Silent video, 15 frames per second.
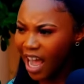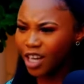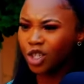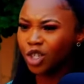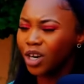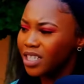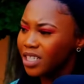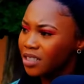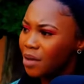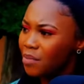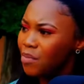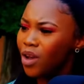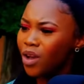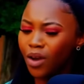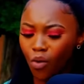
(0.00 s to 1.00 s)
and trust them
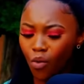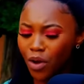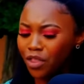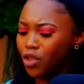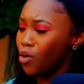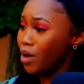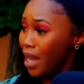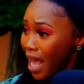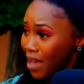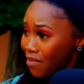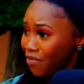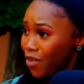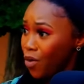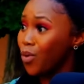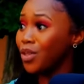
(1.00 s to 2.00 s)
with your
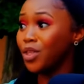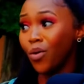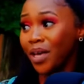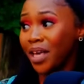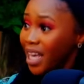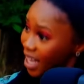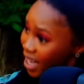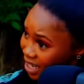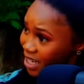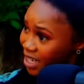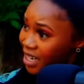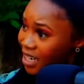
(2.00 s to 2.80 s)
life, with your kid.